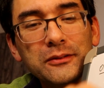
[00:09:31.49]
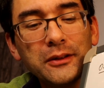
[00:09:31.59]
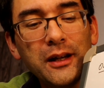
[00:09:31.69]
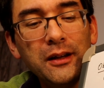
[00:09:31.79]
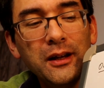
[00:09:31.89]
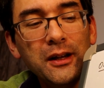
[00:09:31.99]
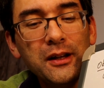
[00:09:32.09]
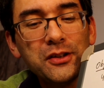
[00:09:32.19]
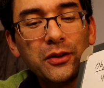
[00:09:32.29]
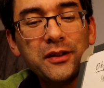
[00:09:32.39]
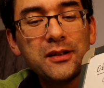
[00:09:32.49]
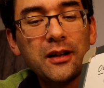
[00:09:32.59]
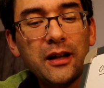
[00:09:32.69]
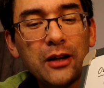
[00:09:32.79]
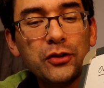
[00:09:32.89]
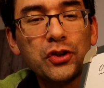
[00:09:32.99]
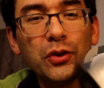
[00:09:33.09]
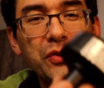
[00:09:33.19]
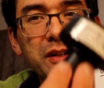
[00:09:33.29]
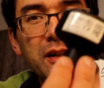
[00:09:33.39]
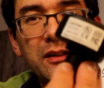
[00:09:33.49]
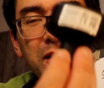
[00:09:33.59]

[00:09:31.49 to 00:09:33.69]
Okay, so this actually shows that